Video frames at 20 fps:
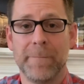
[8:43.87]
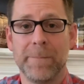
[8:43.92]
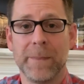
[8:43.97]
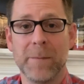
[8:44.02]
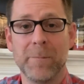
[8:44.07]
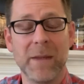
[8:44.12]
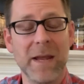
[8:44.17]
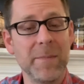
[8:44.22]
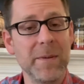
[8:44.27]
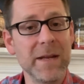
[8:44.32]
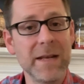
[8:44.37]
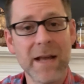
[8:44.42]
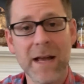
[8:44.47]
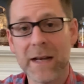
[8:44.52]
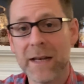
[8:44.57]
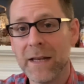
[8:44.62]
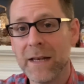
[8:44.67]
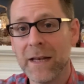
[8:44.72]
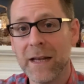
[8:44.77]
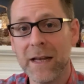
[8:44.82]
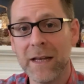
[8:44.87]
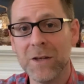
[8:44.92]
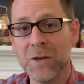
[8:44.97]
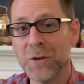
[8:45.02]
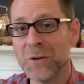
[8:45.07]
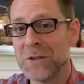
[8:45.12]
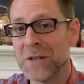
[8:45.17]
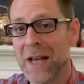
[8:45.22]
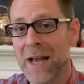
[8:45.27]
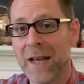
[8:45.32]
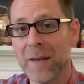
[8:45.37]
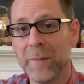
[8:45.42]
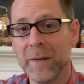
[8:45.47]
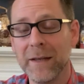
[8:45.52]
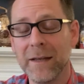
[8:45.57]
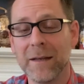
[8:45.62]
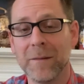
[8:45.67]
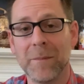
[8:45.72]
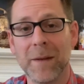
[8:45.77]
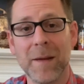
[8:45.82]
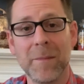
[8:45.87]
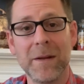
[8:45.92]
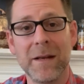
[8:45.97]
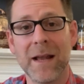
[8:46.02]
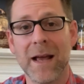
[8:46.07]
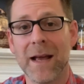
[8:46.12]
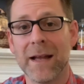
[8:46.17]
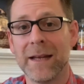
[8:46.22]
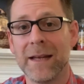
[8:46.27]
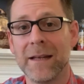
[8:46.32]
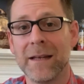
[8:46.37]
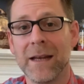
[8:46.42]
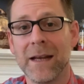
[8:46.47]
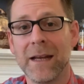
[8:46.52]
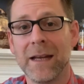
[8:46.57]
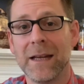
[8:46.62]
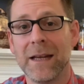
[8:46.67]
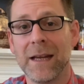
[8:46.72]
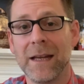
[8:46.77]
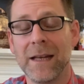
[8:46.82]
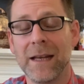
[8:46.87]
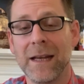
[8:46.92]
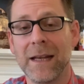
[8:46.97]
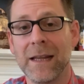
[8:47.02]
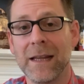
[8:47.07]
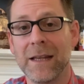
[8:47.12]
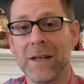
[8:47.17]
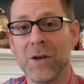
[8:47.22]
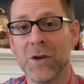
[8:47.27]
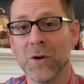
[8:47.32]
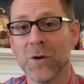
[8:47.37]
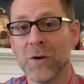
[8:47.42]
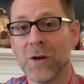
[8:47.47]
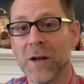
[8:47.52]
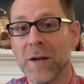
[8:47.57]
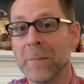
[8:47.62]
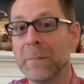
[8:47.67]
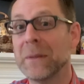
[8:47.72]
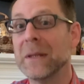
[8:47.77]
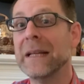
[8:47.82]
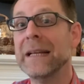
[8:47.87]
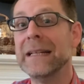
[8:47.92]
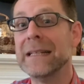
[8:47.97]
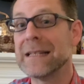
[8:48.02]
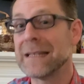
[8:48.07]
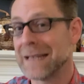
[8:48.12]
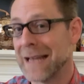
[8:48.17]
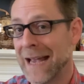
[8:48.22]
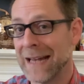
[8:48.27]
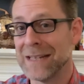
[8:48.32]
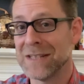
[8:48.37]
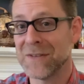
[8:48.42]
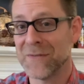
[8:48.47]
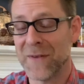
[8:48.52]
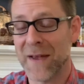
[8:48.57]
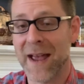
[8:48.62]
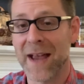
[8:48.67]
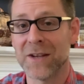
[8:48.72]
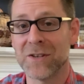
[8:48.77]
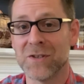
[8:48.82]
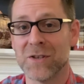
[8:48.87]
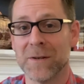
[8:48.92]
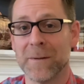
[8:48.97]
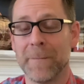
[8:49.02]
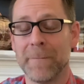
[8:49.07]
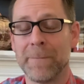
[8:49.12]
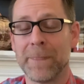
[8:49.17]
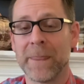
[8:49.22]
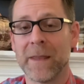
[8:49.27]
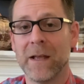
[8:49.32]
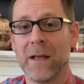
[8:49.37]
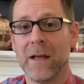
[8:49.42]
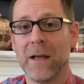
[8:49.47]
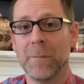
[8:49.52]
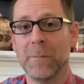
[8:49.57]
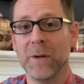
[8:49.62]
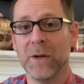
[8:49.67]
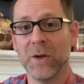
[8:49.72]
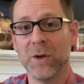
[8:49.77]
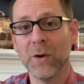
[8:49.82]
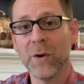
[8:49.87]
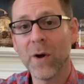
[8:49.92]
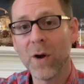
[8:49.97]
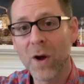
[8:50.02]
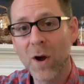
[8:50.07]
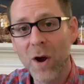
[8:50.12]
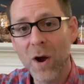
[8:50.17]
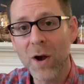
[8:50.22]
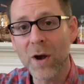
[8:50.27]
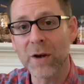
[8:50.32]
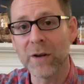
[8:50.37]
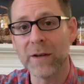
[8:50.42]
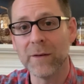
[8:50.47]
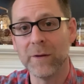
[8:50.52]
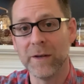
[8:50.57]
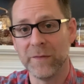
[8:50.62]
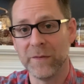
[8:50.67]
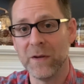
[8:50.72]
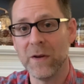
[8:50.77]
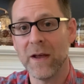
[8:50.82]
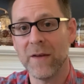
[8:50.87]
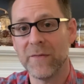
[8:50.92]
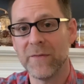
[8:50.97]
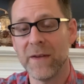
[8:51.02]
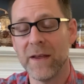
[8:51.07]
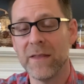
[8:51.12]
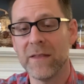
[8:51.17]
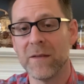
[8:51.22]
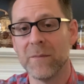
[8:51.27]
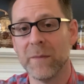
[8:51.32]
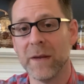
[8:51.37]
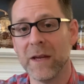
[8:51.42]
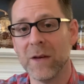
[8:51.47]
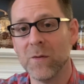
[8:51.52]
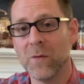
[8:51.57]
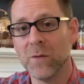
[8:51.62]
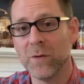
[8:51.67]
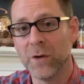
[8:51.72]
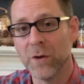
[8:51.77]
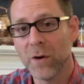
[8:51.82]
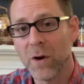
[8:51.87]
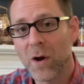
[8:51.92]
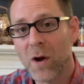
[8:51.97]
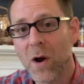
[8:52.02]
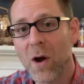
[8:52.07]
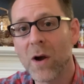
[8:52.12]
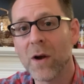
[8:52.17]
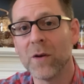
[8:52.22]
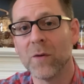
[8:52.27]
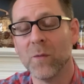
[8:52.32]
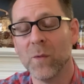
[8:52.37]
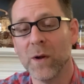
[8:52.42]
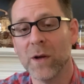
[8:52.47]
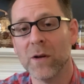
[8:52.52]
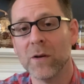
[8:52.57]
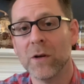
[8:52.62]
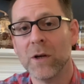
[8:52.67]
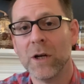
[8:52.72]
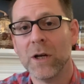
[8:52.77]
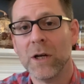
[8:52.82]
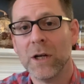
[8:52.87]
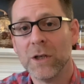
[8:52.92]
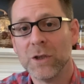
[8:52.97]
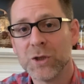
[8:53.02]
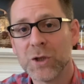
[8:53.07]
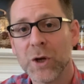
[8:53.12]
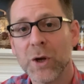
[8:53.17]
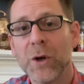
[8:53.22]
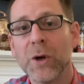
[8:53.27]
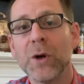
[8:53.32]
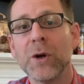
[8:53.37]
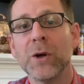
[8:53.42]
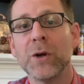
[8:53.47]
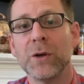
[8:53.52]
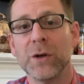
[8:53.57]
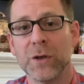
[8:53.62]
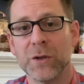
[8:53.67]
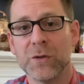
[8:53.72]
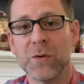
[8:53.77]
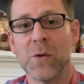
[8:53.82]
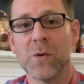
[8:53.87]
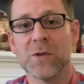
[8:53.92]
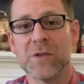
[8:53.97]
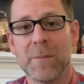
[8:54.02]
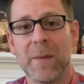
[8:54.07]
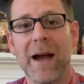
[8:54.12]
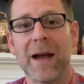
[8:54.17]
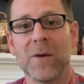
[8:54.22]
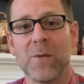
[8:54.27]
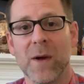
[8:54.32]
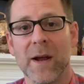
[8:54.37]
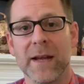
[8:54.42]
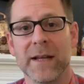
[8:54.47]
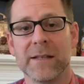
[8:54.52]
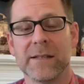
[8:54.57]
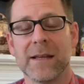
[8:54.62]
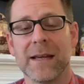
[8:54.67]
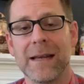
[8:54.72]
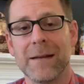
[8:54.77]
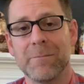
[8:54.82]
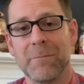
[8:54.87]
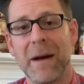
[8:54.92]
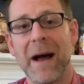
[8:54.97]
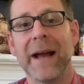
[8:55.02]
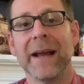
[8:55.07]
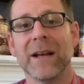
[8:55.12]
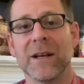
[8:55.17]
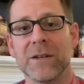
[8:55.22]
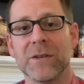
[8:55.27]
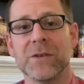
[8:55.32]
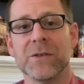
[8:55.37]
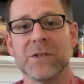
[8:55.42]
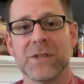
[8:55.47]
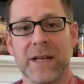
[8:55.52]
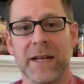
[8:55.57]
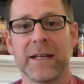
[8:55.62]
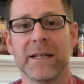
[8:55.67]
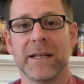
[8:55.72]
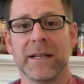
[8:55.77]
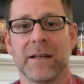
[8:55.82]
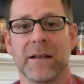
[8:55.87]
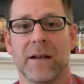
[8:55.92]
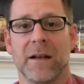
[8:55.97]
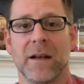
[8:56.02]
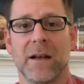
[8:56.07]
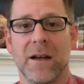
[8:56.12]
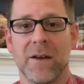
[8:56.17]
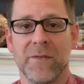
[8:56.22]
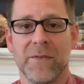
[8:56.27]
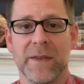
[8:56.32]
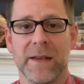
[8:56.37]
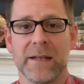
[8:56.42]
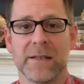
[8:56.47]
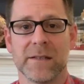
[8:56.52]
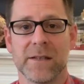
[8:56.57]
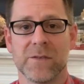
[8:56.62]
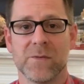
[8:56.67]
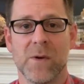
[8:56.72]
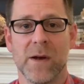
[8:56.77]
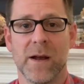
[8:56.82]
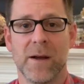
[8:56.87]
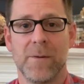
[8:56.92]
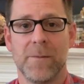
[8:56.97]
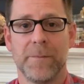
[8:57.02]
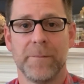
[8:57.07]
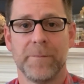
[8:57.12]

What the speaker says: Maybe not in your timing and maybe not in your complete satisfaction, but your heart, if you have faith in me, your heart will turn towards my ways and my understanding of things as well.